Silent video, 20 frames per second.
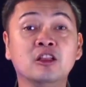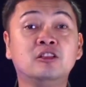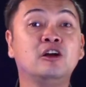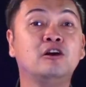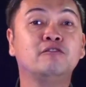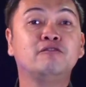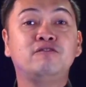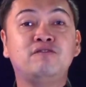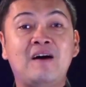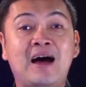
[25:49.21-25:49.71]

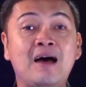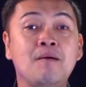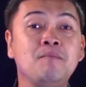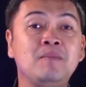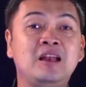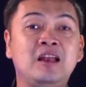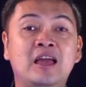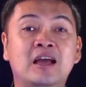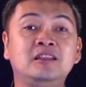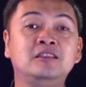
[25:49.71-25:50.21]
Another
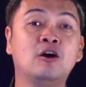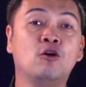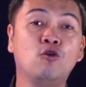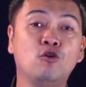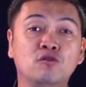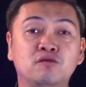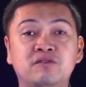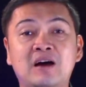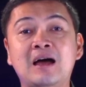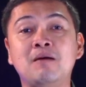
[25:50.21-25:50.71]

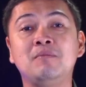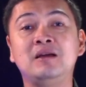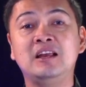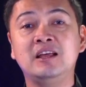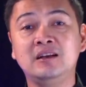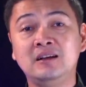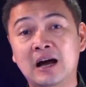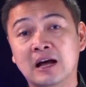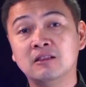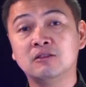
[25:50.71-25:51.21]
family and the whole
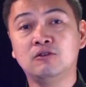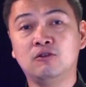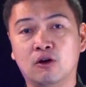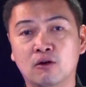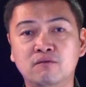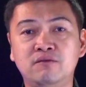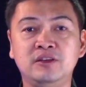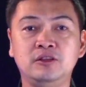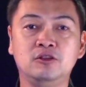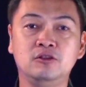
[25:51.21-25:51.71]
family
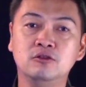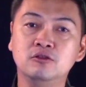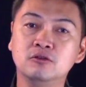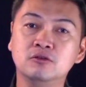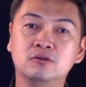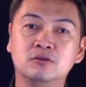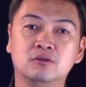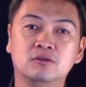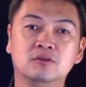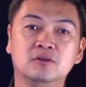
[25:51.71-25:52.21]
got
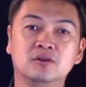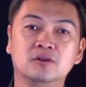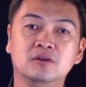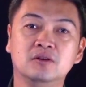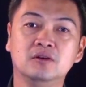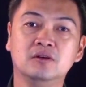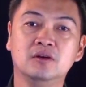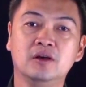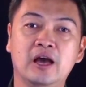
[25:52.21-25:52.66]
COVID too.